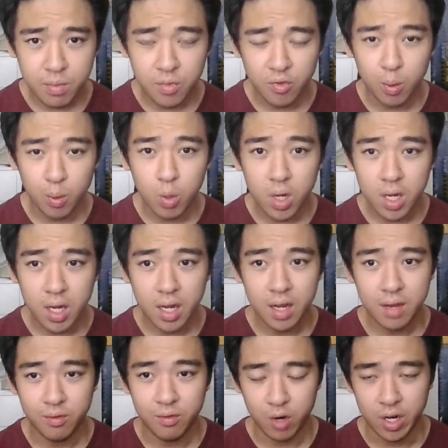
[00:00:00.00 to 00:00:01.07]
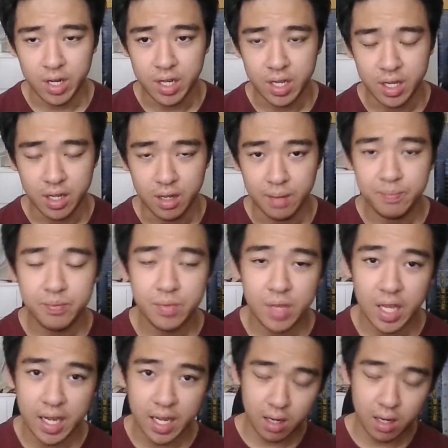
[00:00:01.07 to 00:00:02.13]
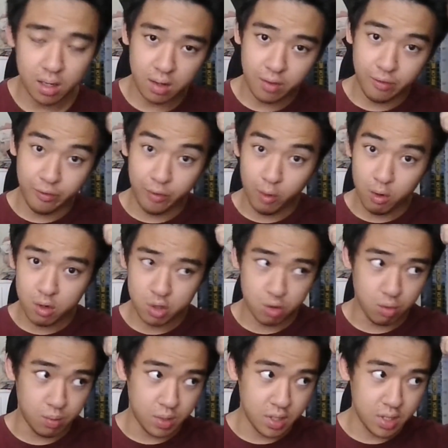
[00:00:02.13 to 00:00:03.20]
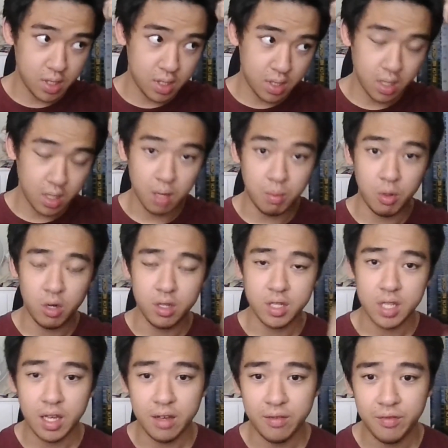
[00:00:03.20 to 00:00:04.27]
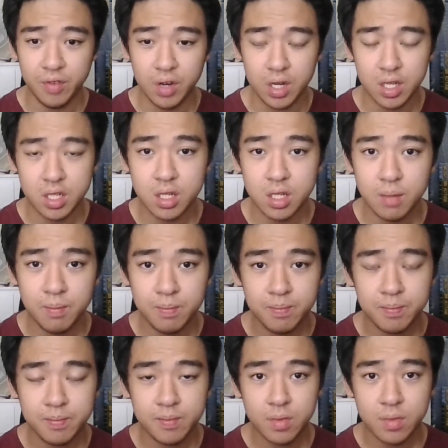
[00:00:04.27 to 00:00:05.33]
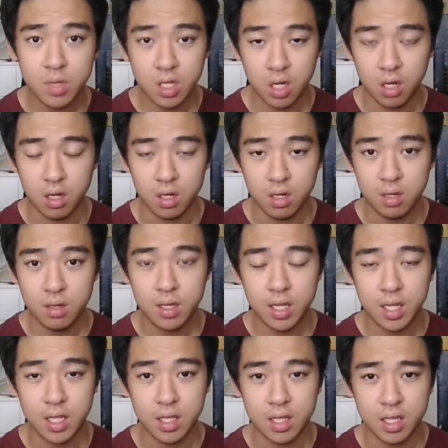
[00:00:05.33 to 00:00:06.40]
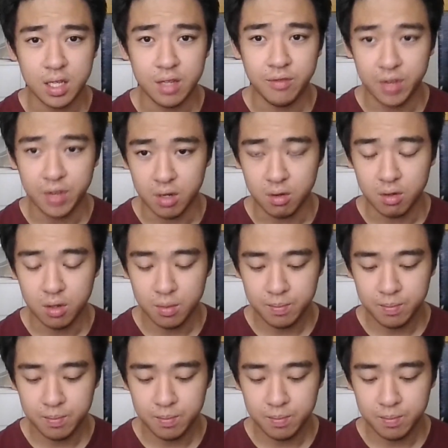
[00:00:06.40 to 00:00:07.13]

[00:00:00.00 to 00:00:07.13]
From what I have read here, they get 4 supers upon their first turn in the field.